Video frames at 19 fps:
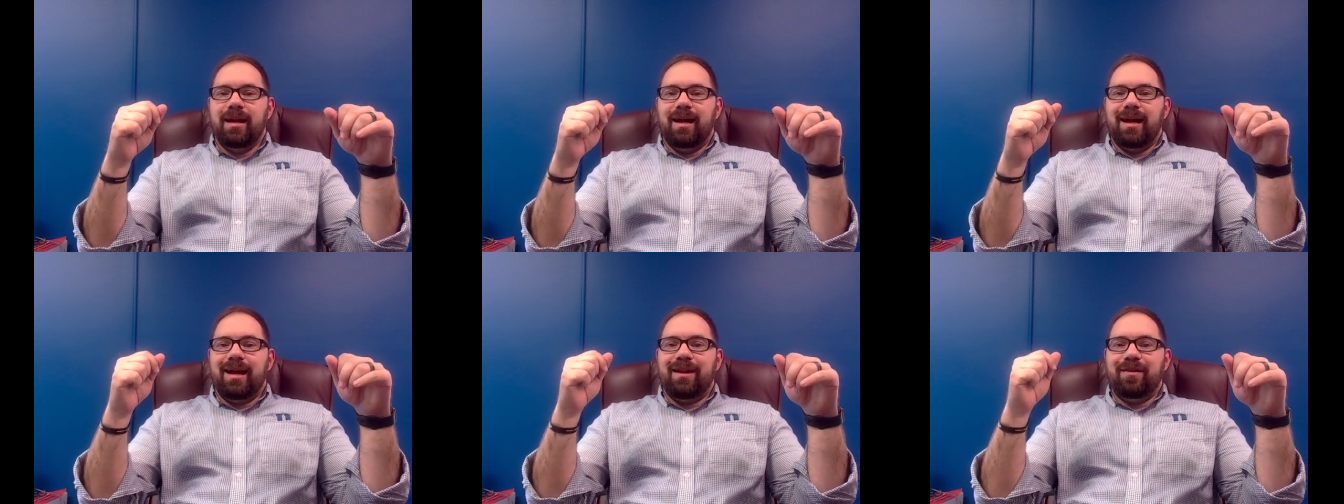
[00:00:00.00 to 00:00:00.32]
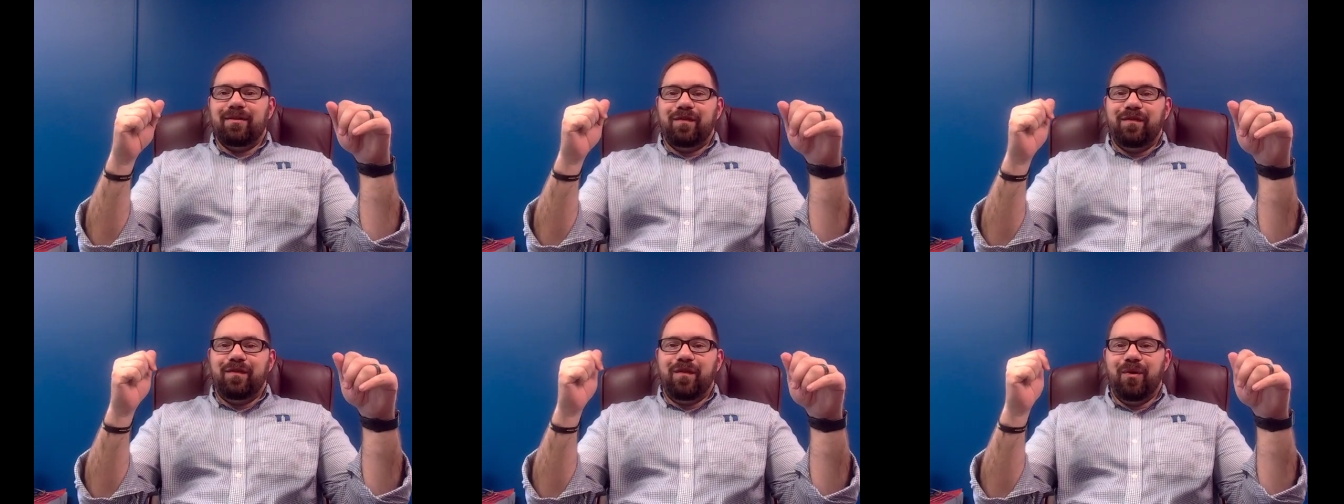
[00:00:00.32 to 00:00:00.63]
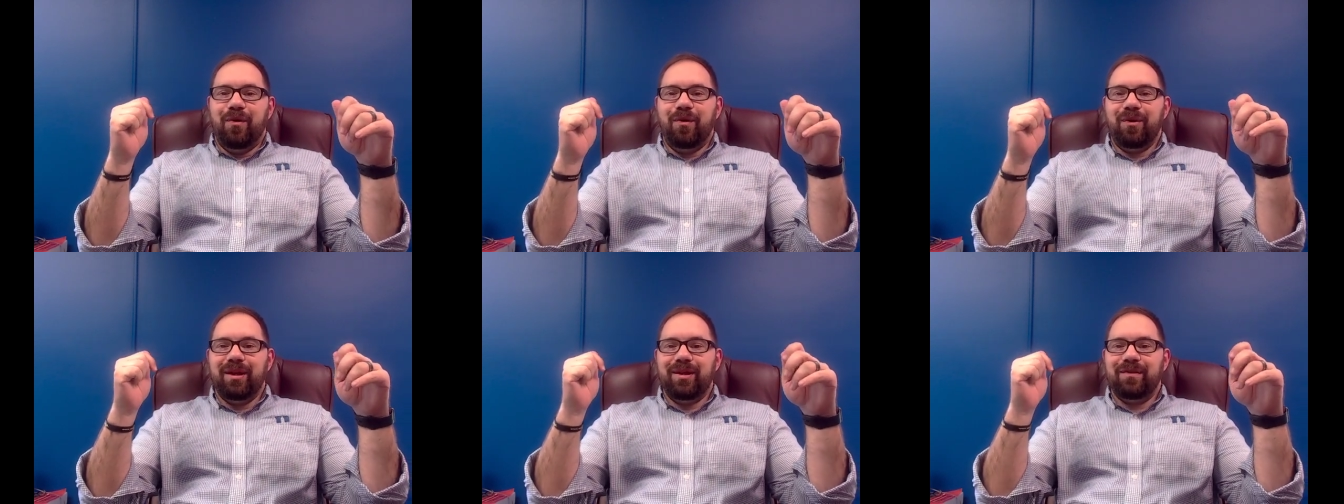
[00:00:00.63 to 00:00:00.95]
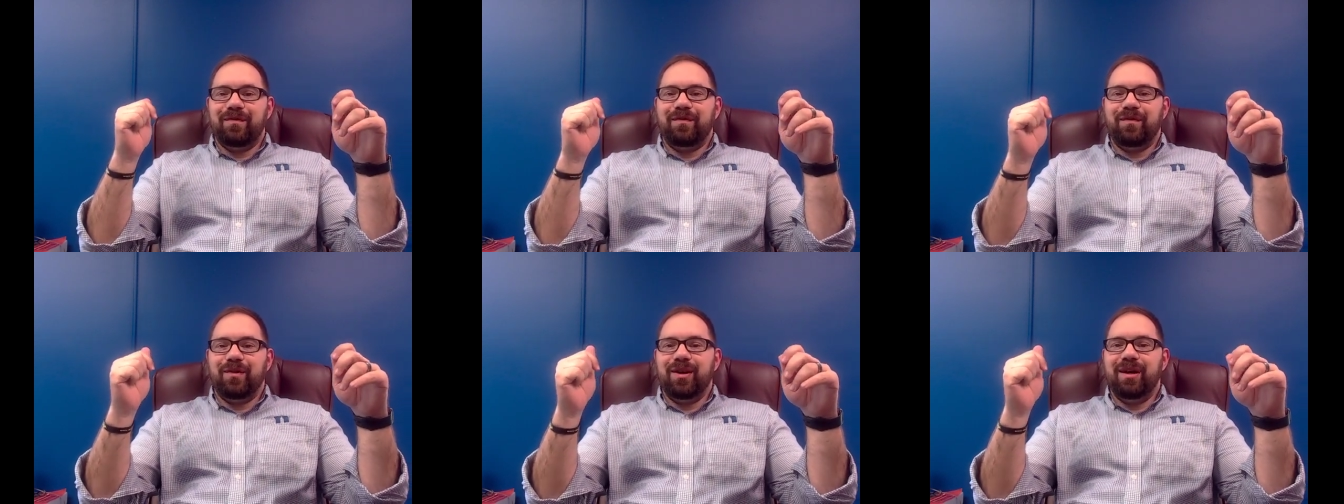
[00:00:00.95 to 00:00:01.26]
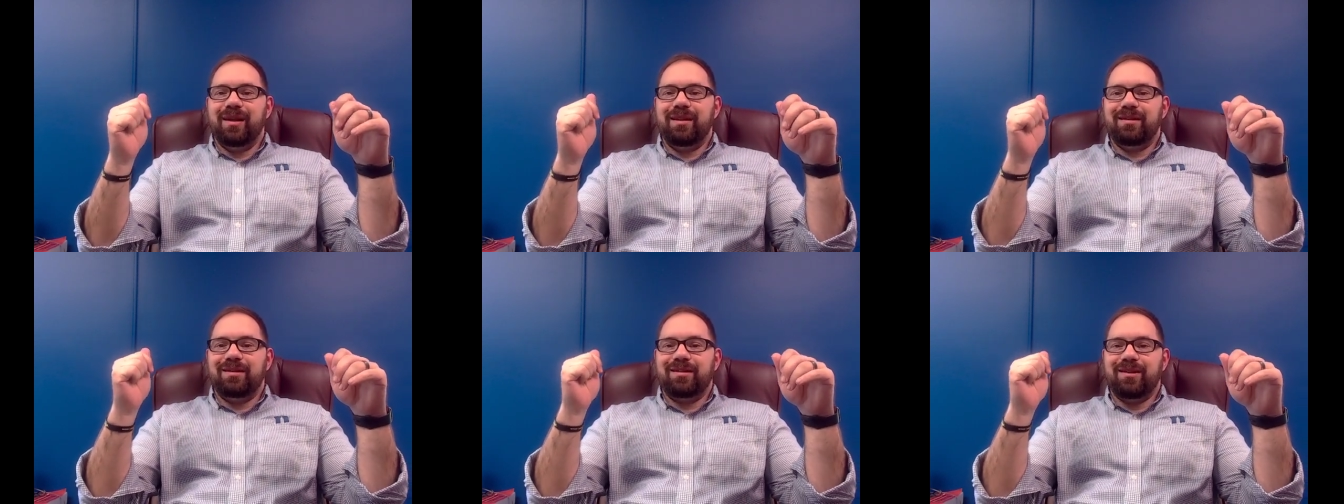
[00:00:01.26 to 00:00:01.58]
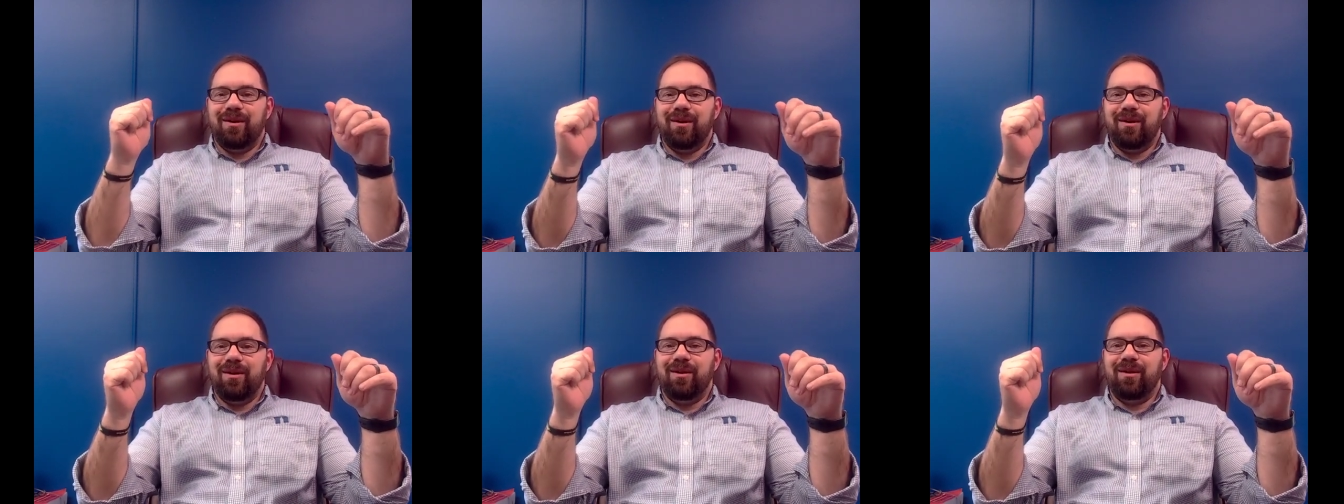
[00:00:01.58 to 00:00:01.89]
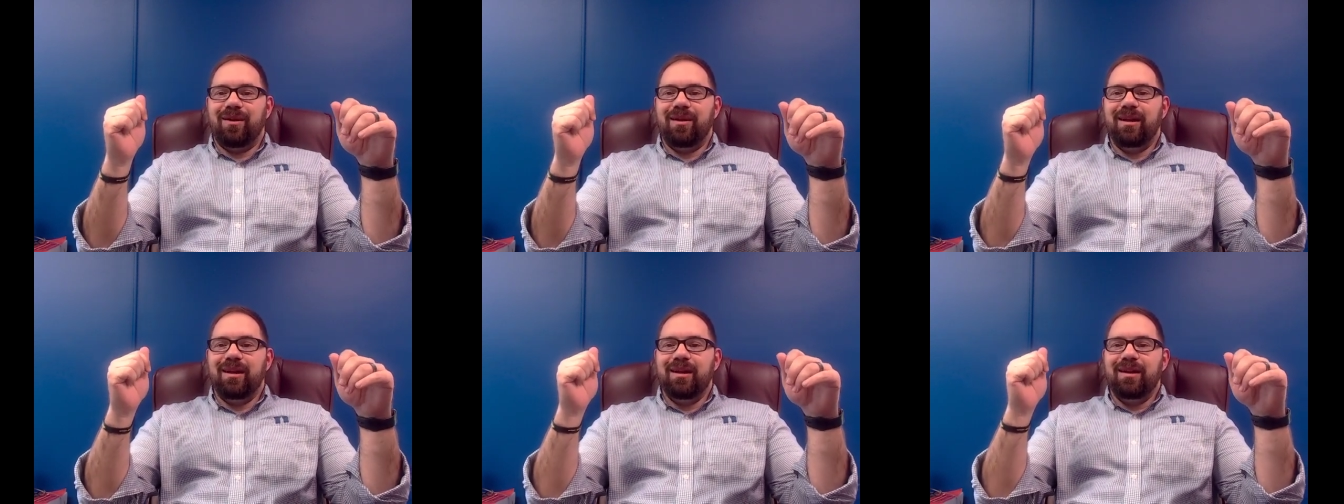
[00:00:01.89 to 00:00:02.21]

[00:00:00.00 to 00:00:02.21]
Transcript: had a 40-foot tall